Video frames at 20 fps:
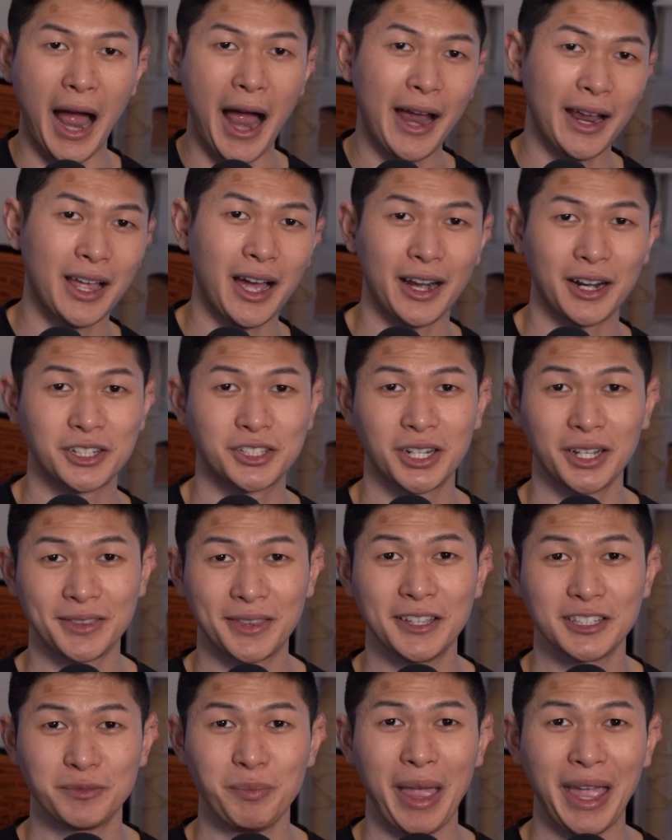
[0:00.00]
I gotta
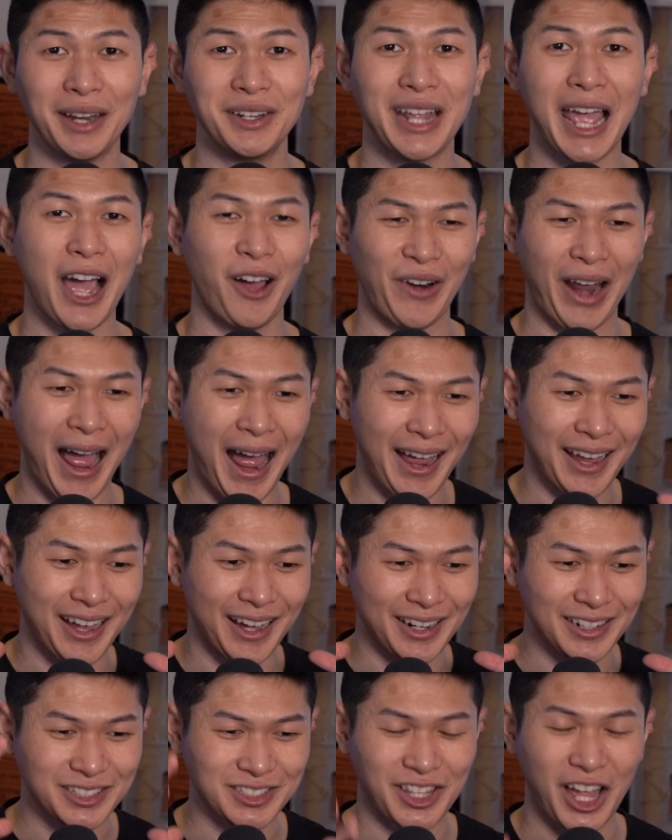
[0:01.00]
shut this man down. I
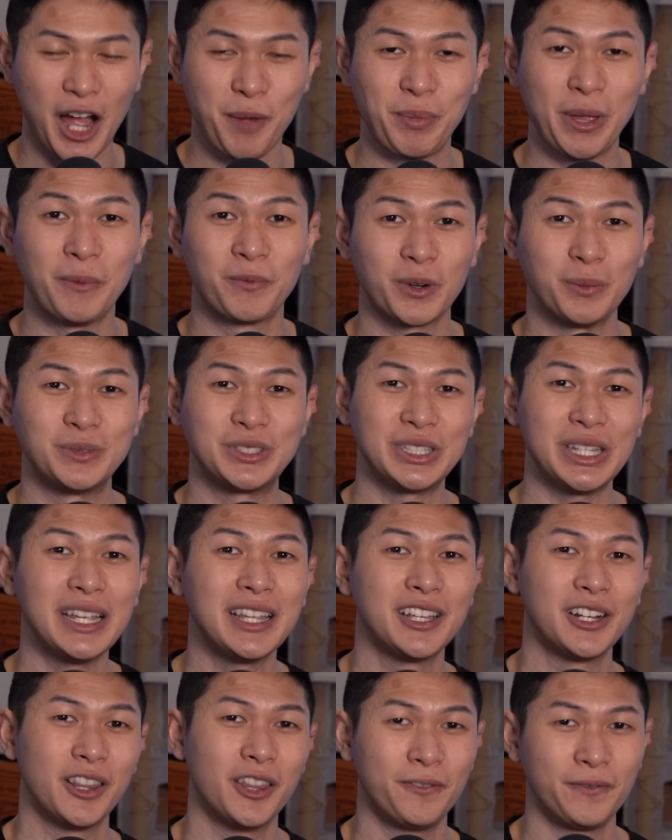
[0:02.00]
gotta stop him from
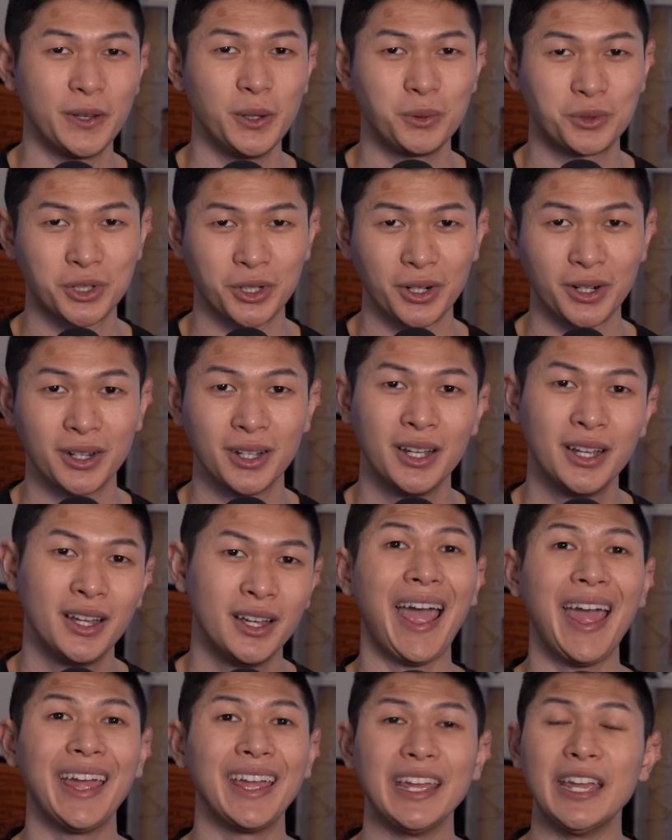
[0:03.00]
seeing into the future.
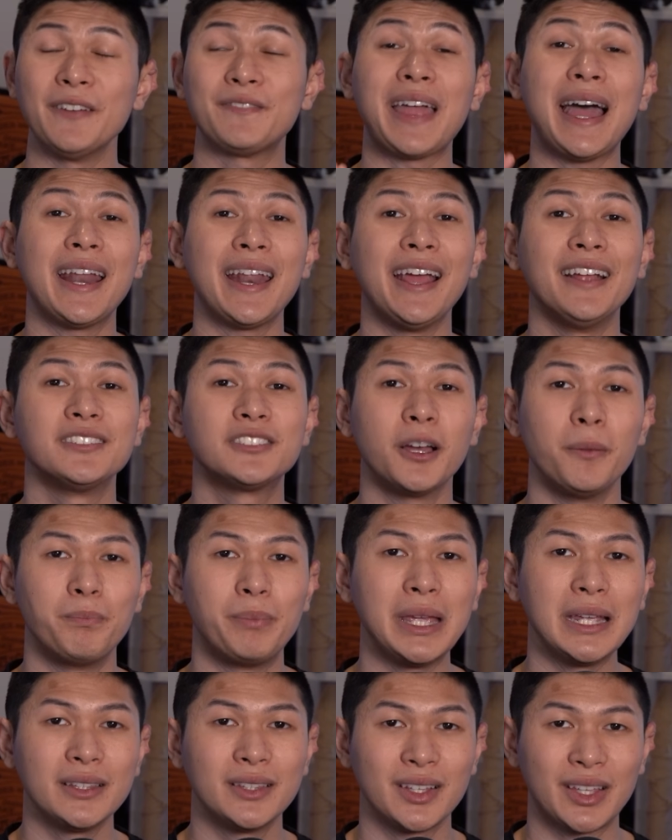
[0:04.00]
And hey, if that ends up
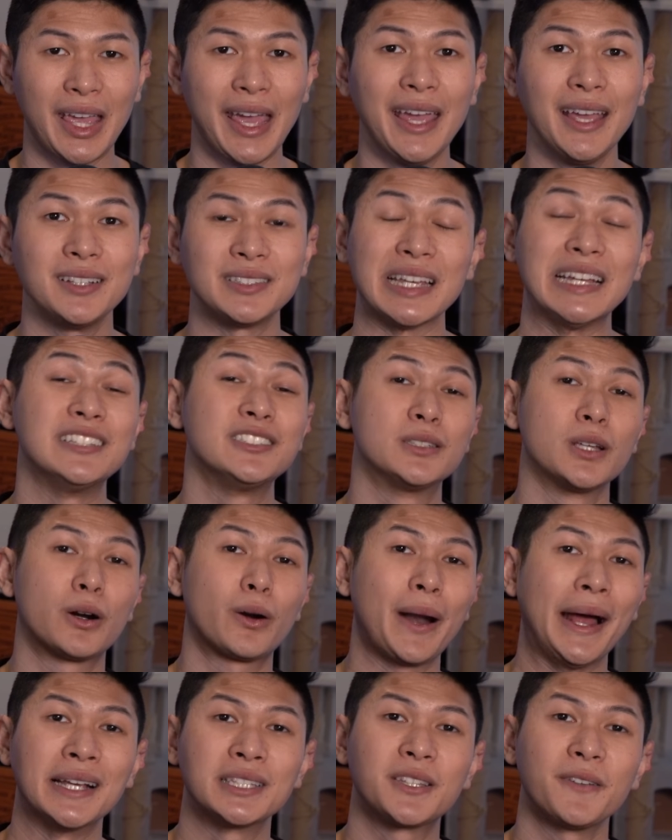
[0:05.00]
being the case and
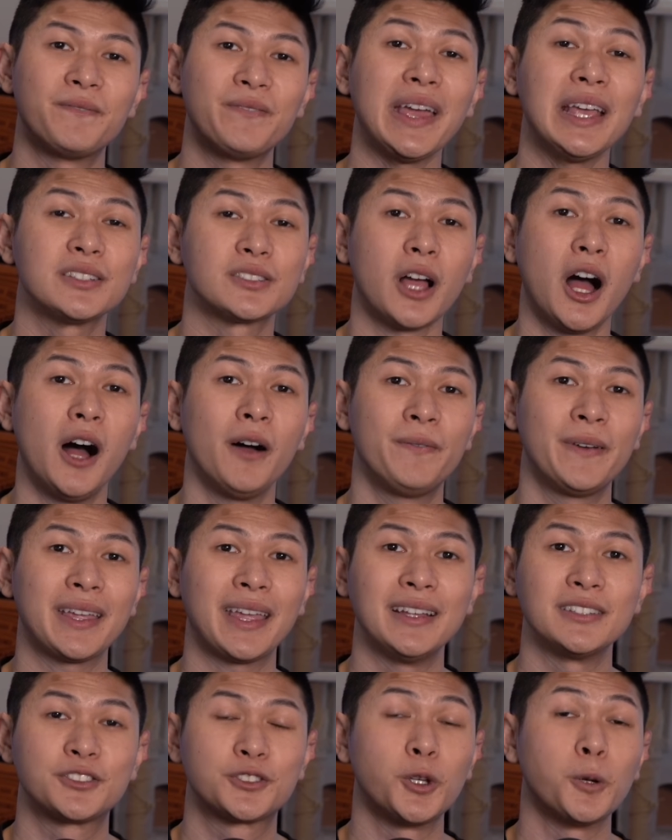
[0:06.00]
Zoro has to face off
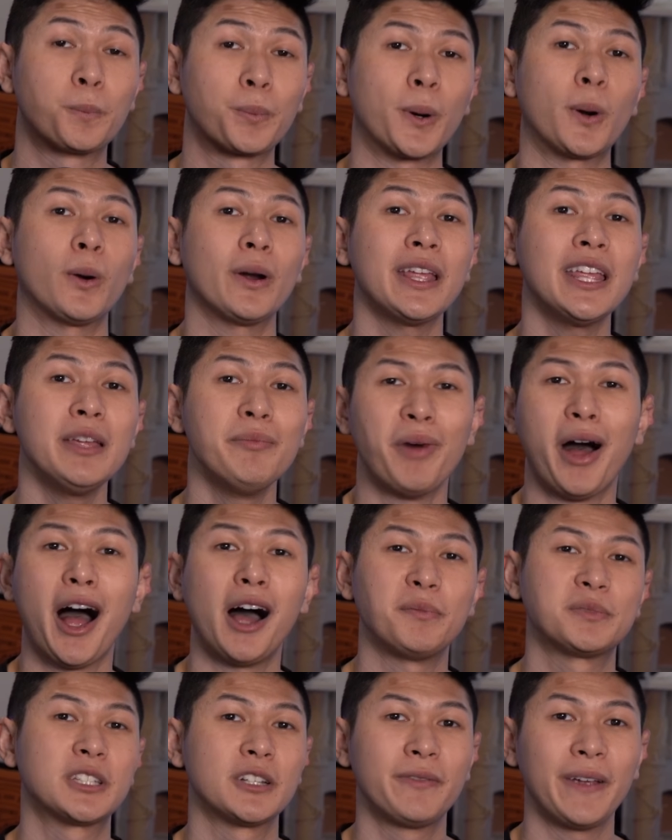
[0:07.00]
against Supreme
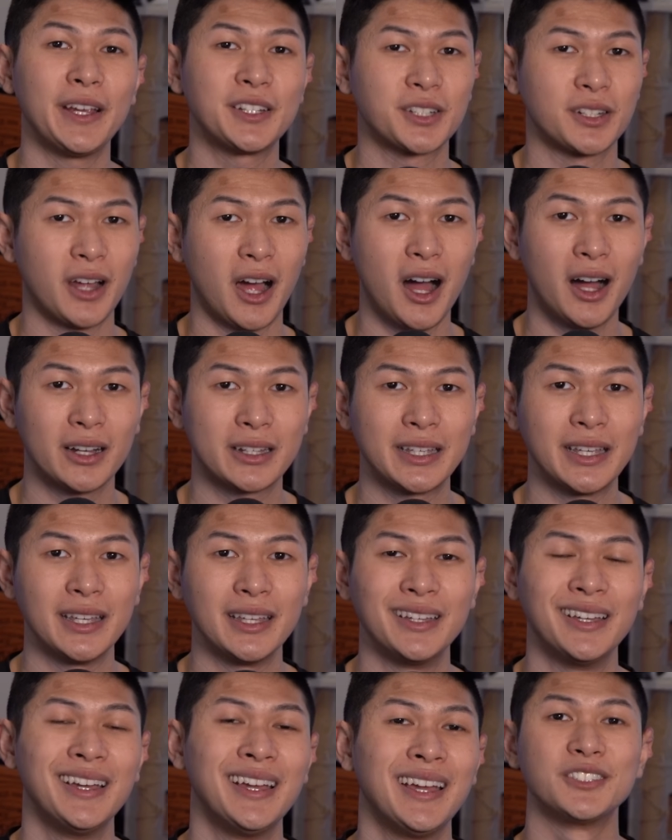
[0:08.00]
Observation
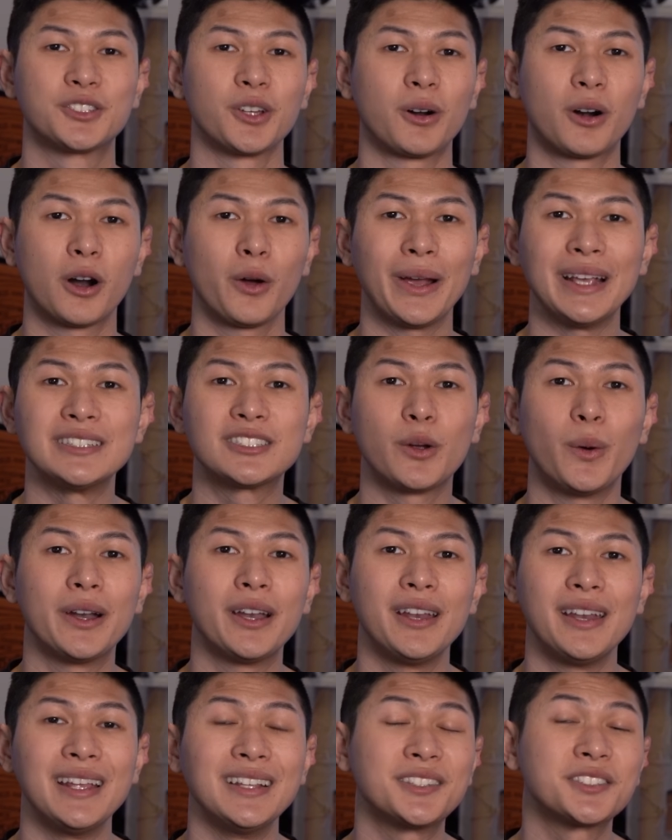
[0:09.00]
Haki, then Zoro is
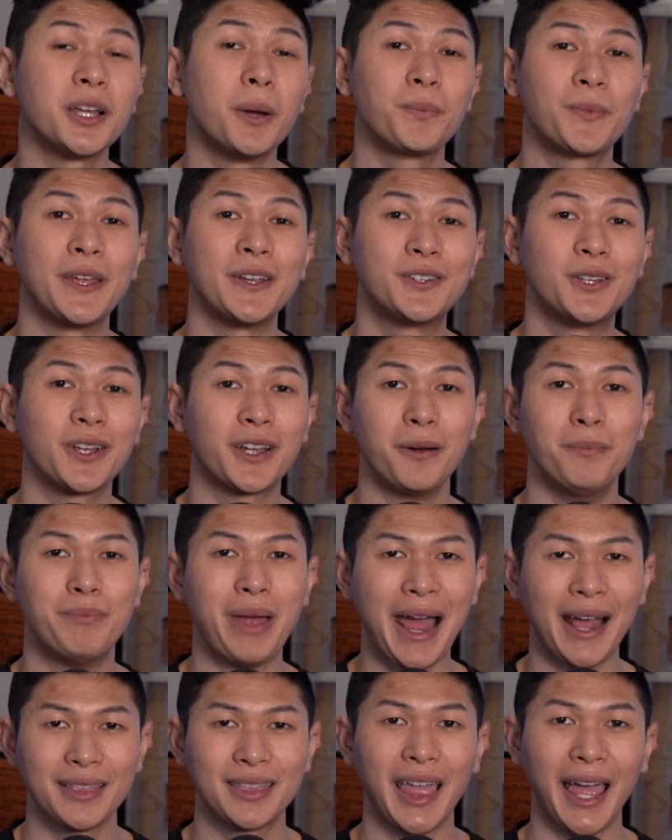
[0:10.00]
going to need something to
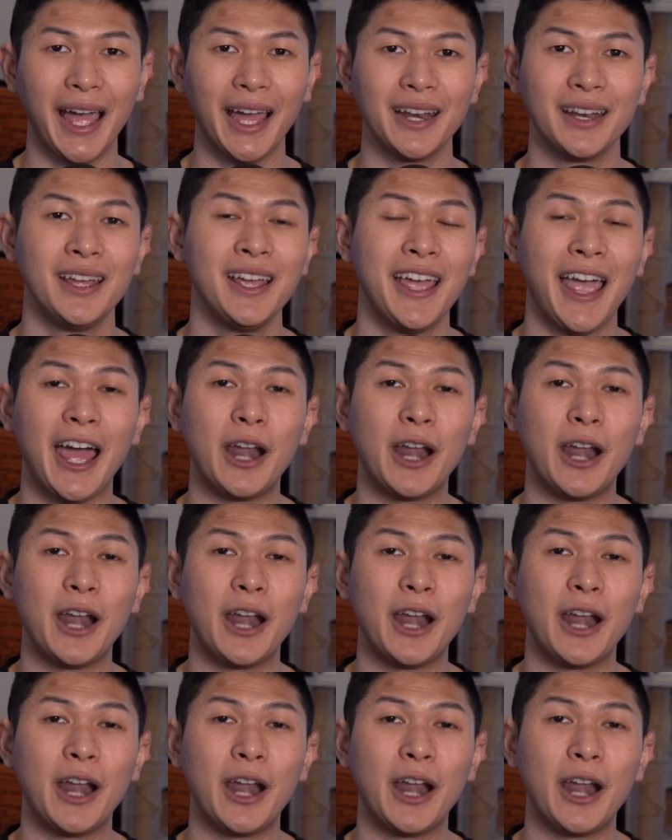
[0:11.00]
combat that.